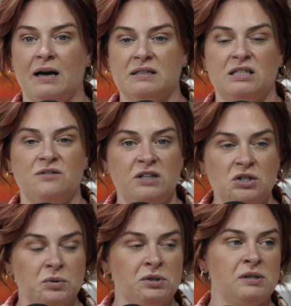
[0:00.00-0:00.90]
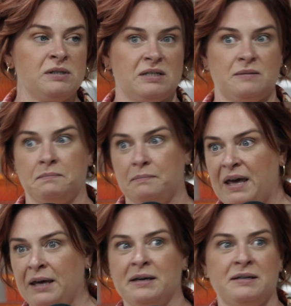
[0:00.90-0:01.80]
as individuals, as
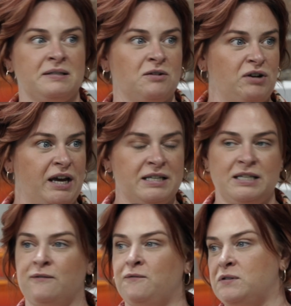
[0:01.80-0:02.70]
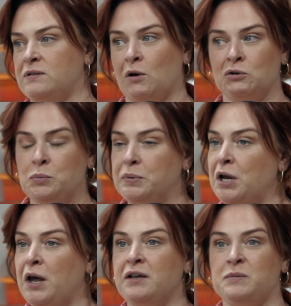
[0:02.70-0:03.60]
makers, creatives,
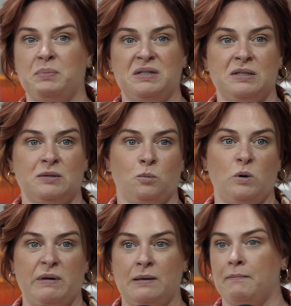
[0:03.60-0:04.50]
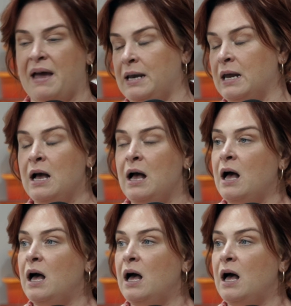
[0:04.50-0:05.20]
entrepreneurs, business women, men,